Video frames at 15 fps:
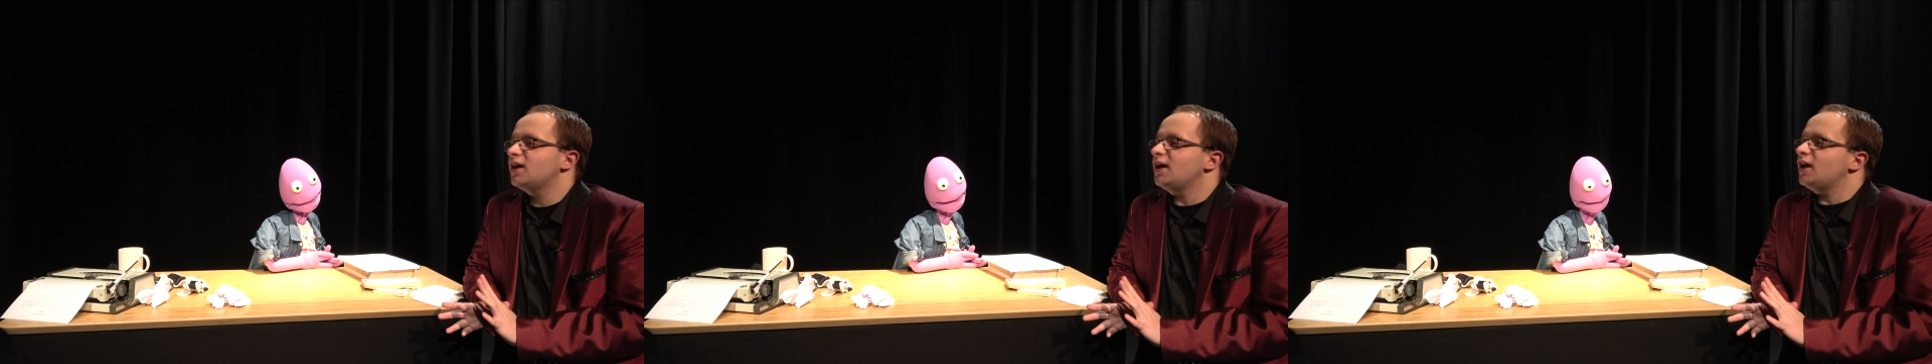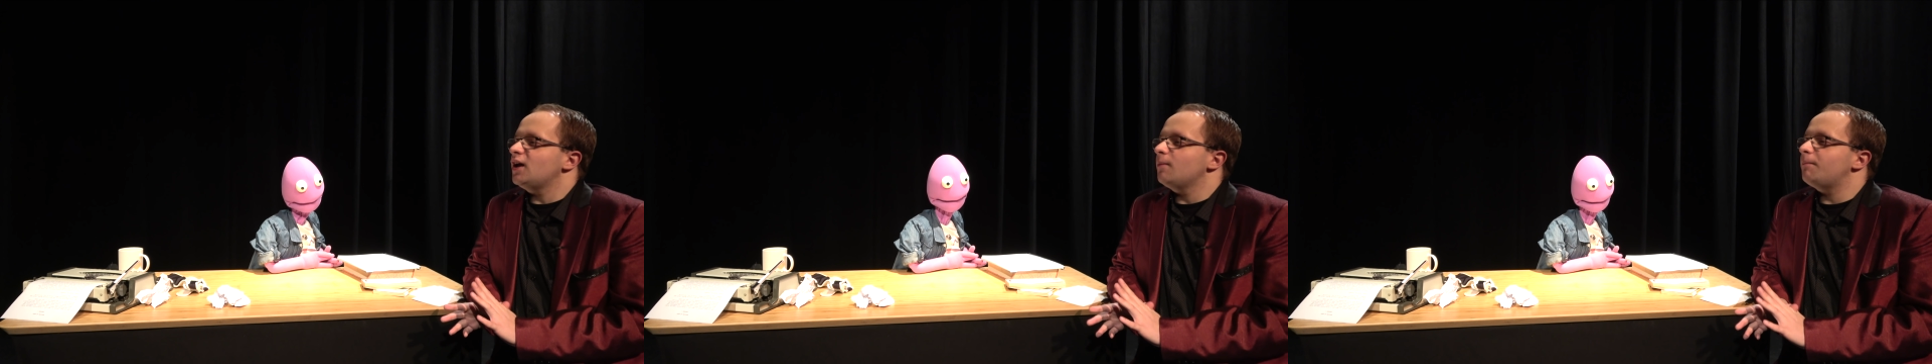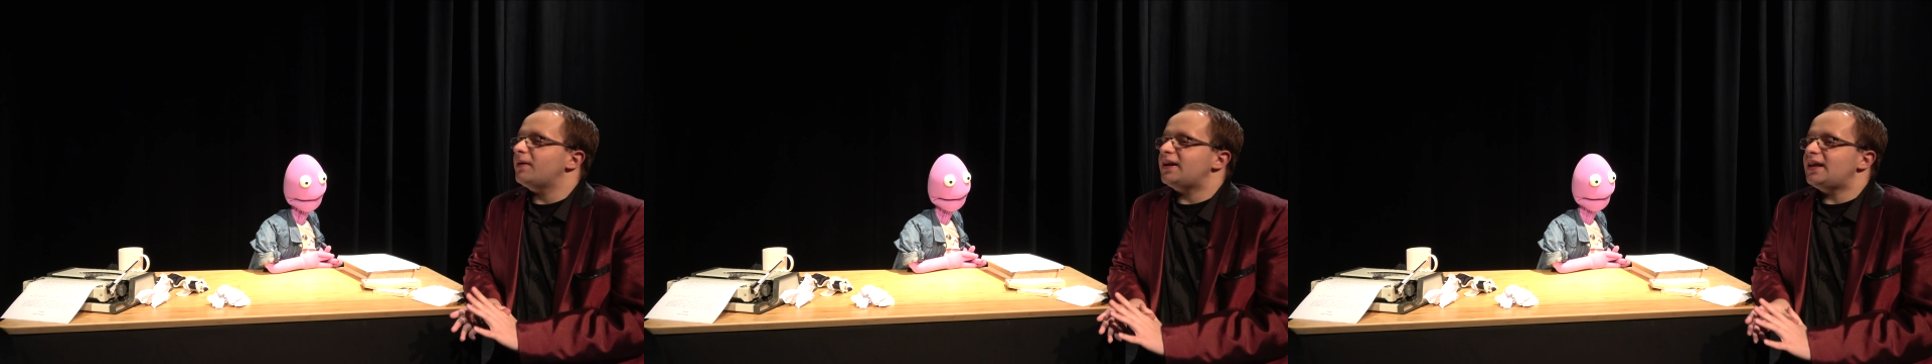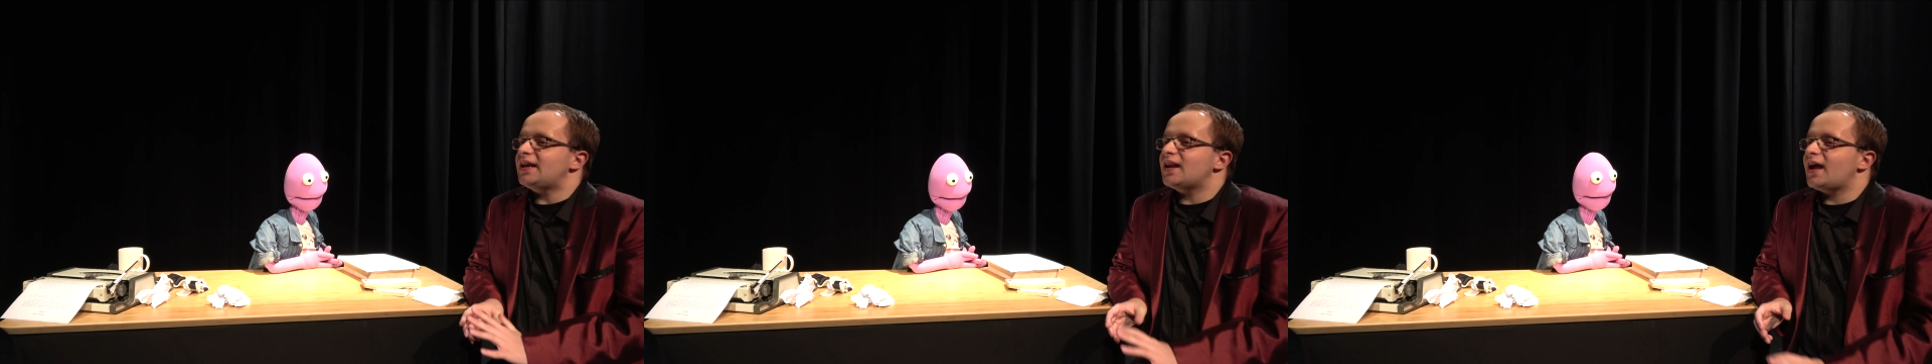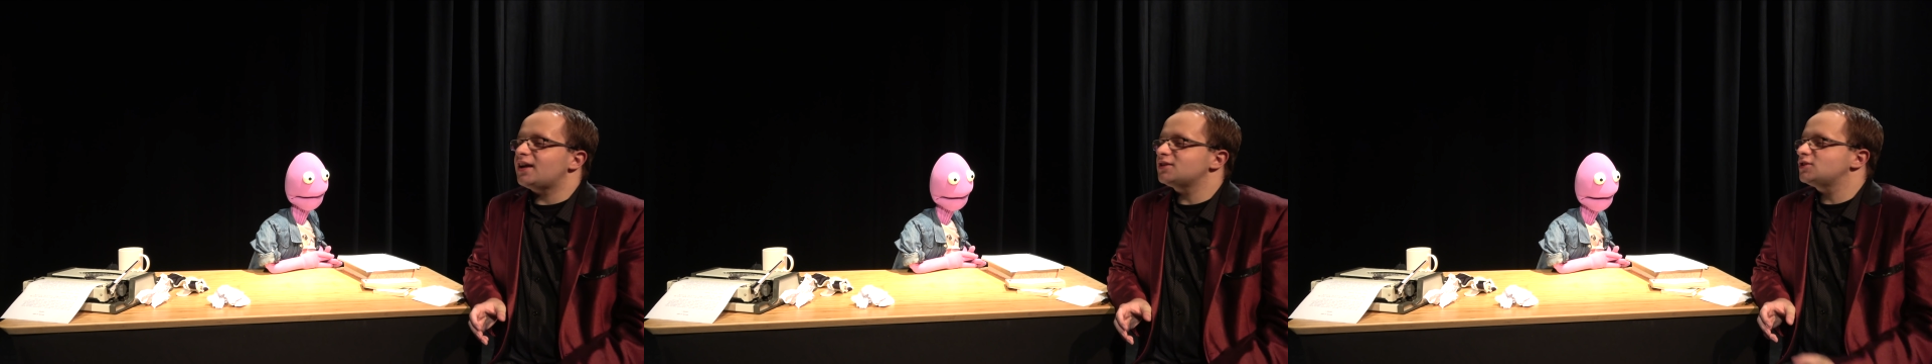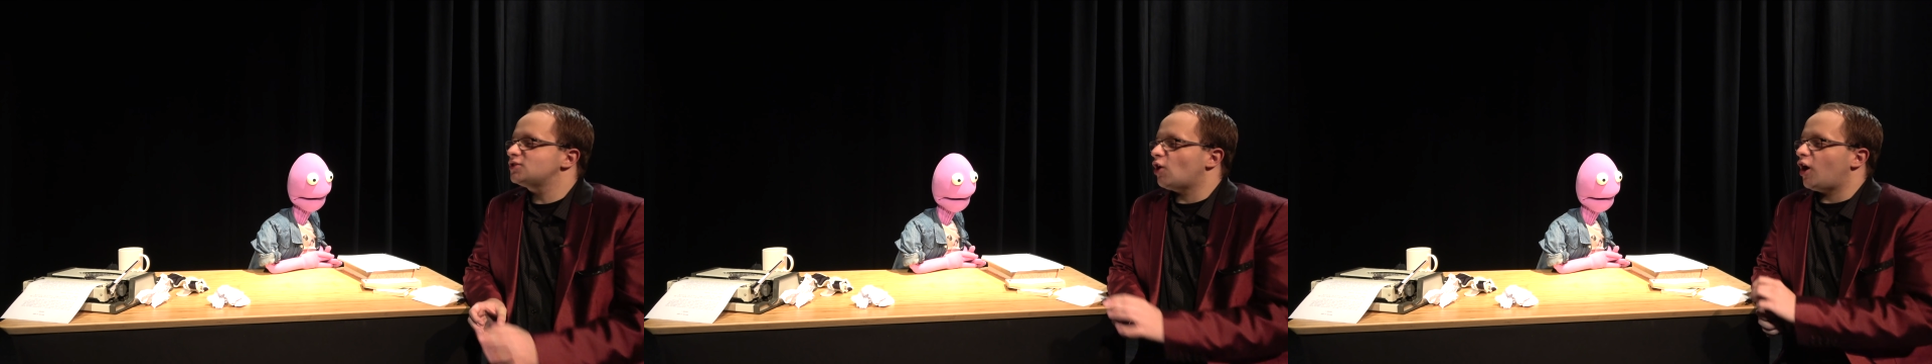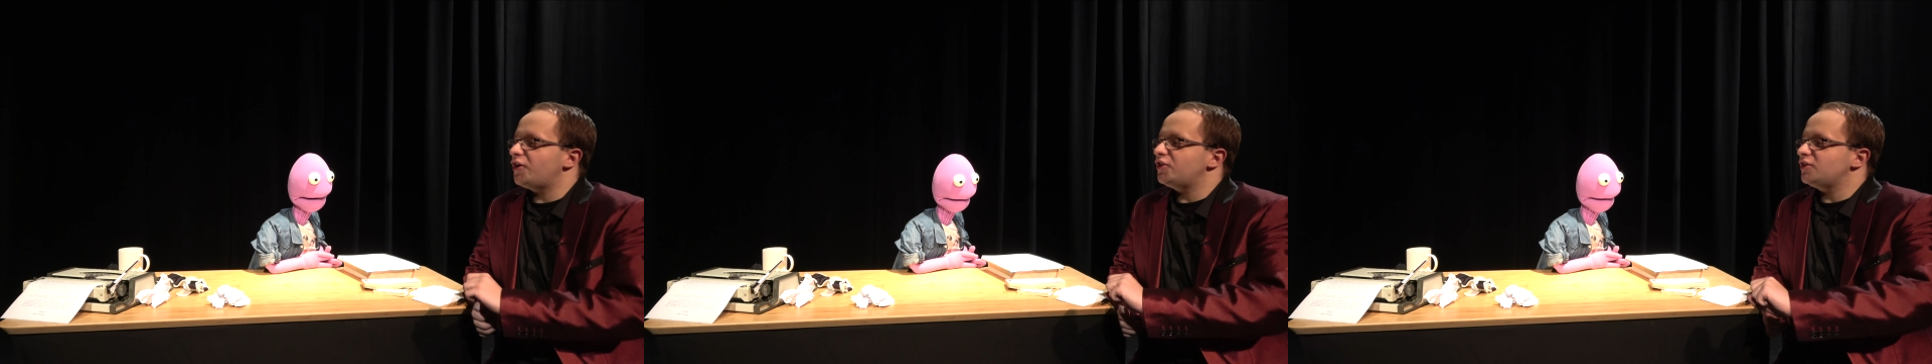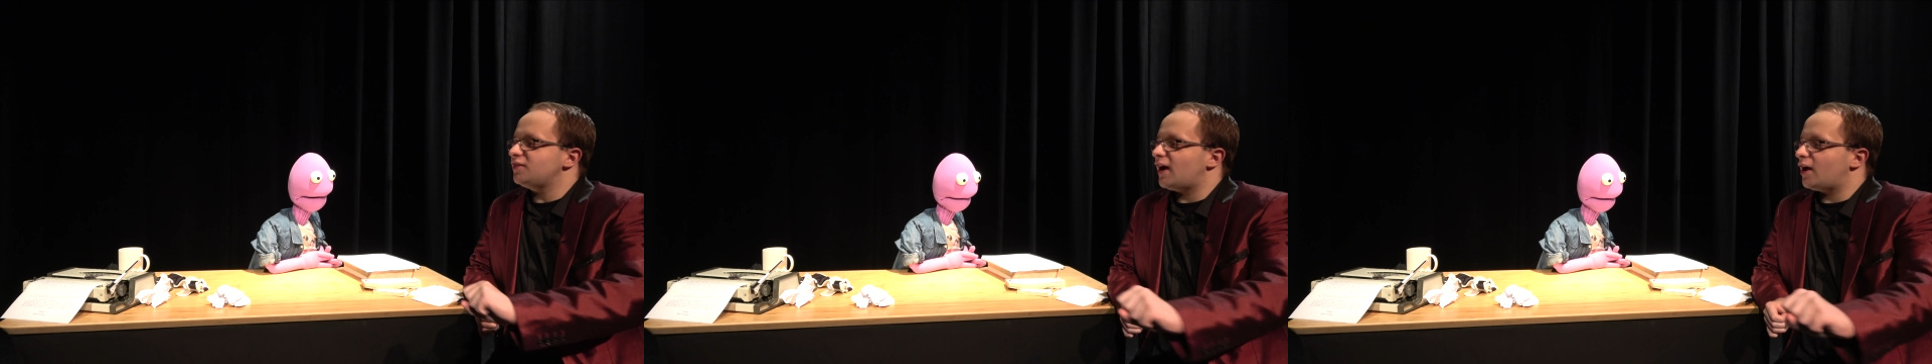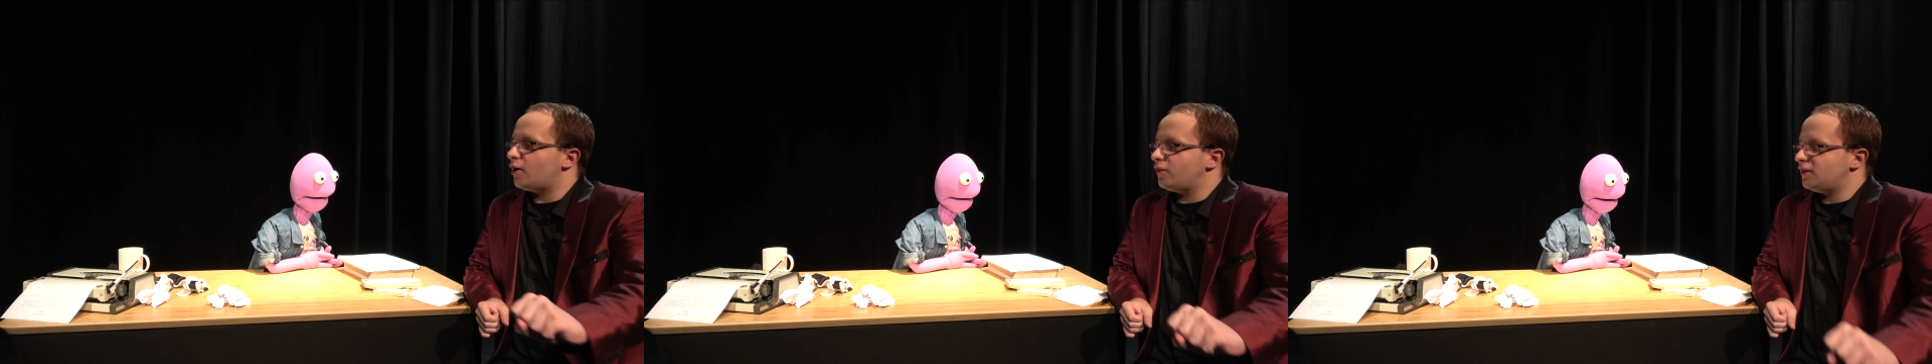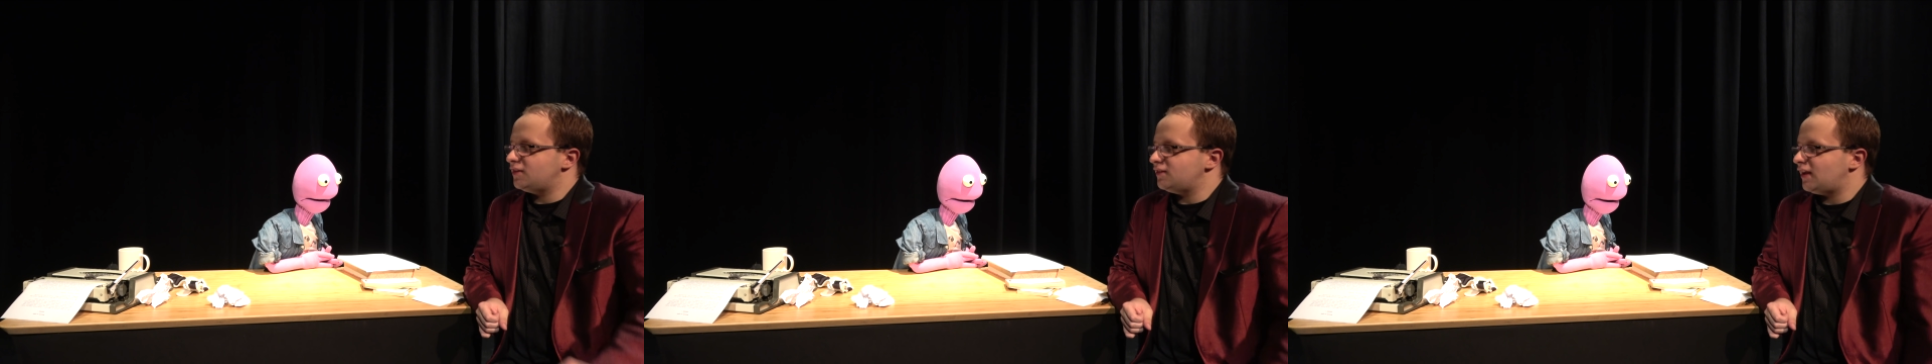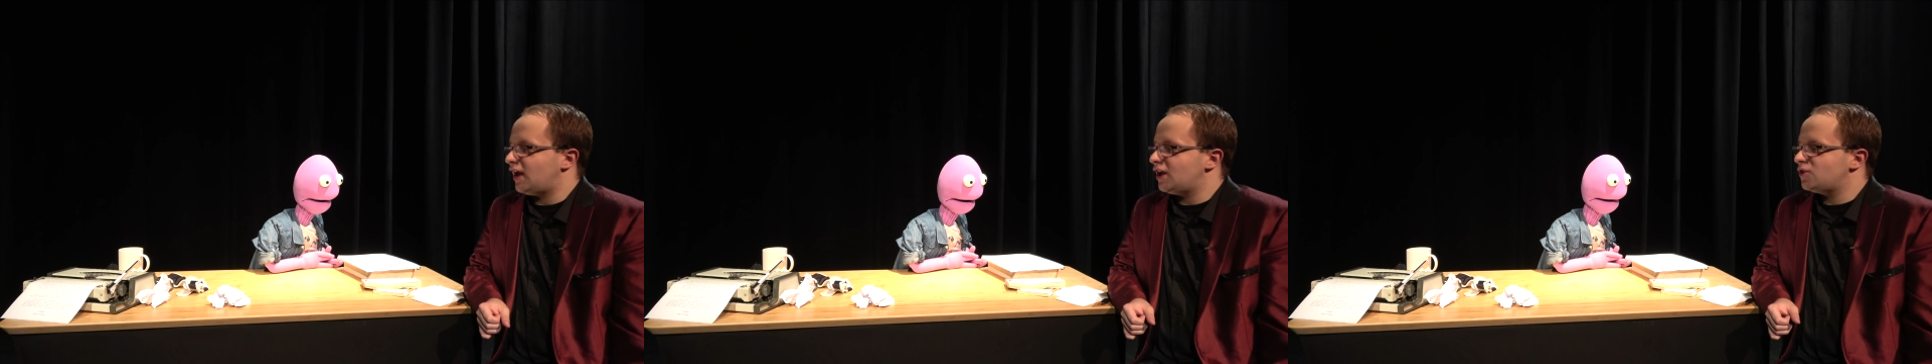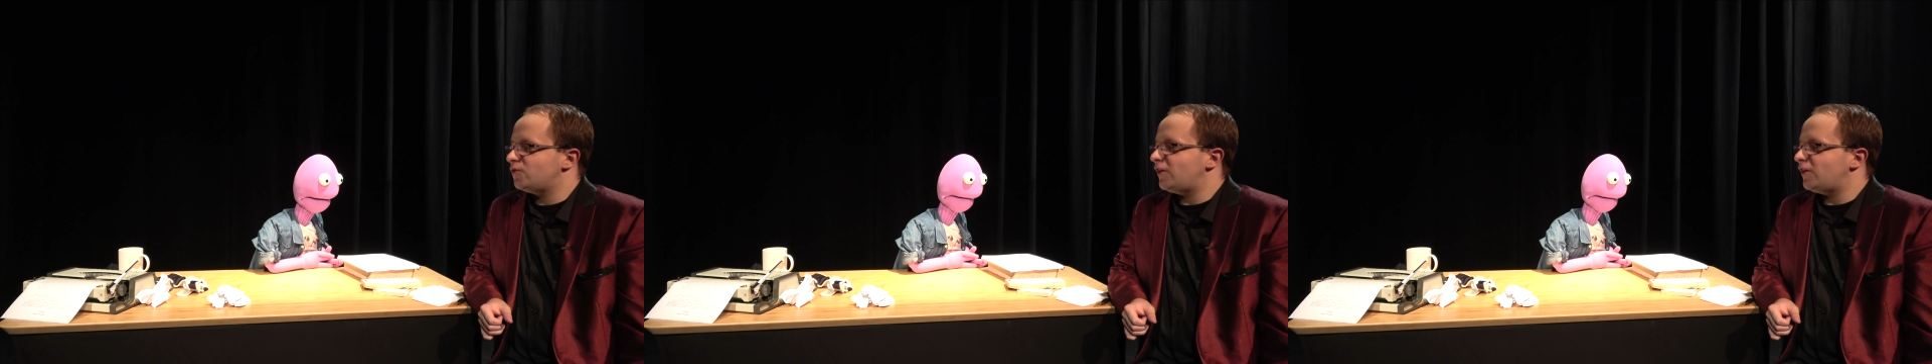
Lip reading: but he like saunters out on the stage,